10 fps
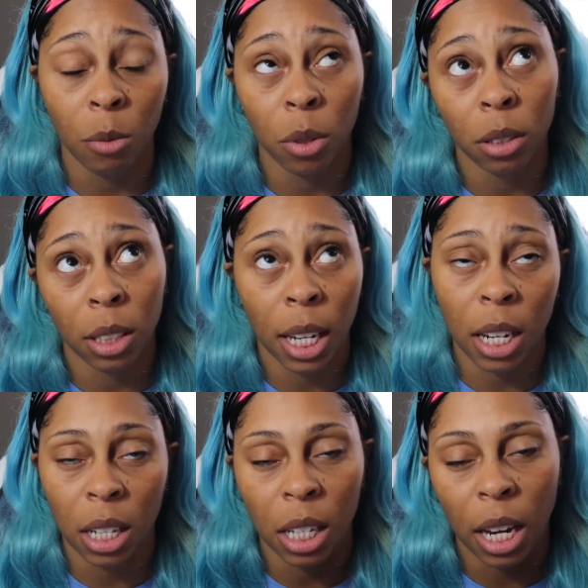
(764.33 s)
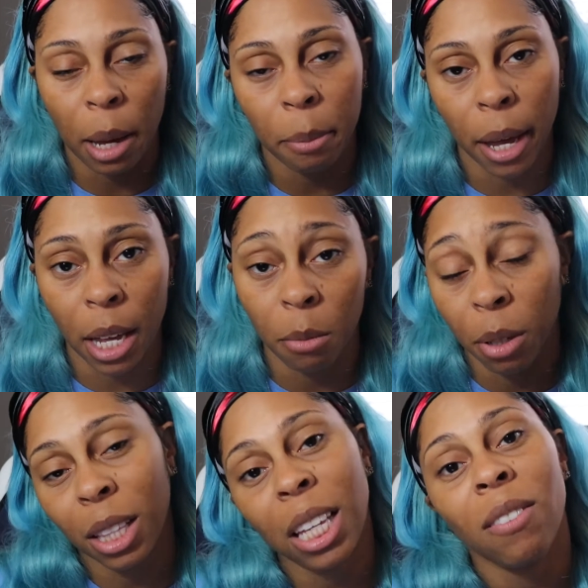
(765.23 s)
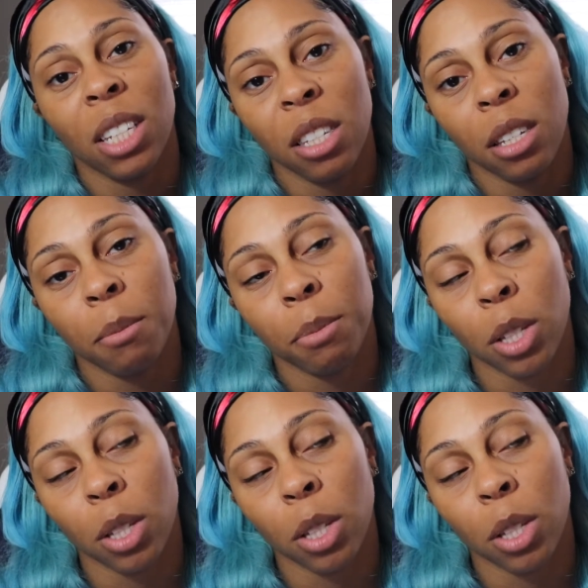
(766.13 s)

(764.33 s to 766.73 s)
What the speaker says: Well, technically not paying, but leaving a tip.